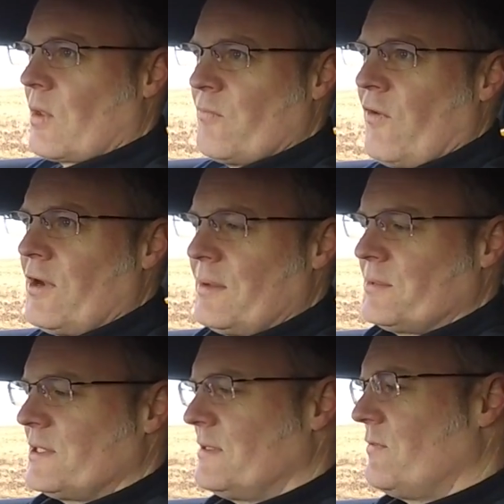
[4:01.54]
very
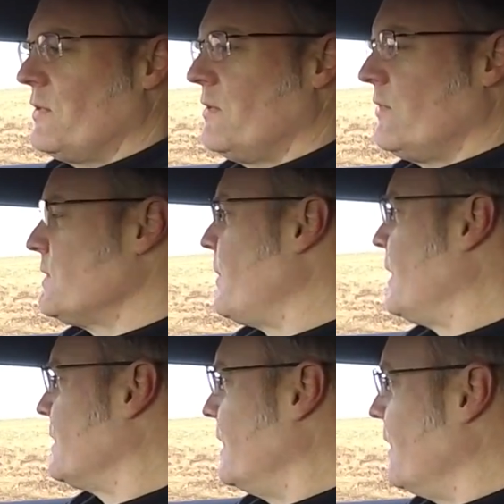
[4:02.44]
limited rear
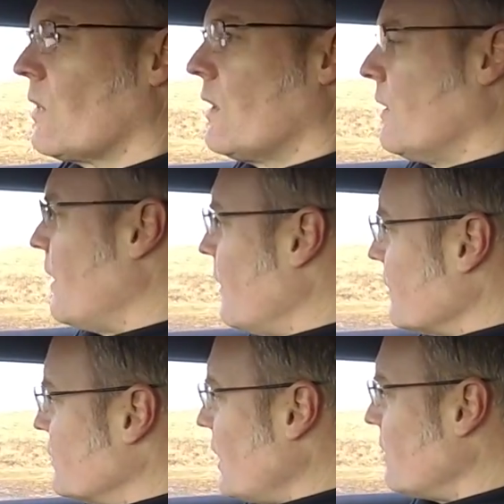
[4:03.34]
visibility. There are
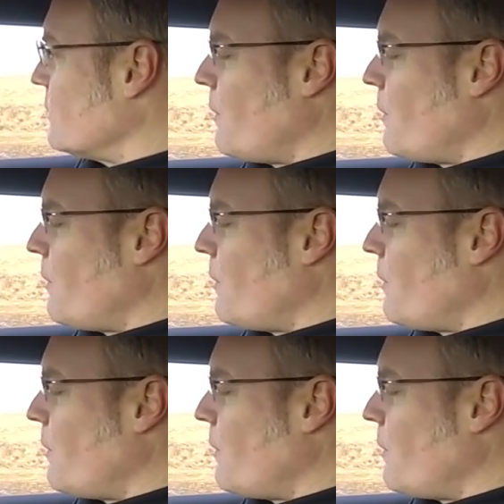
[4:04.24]
generous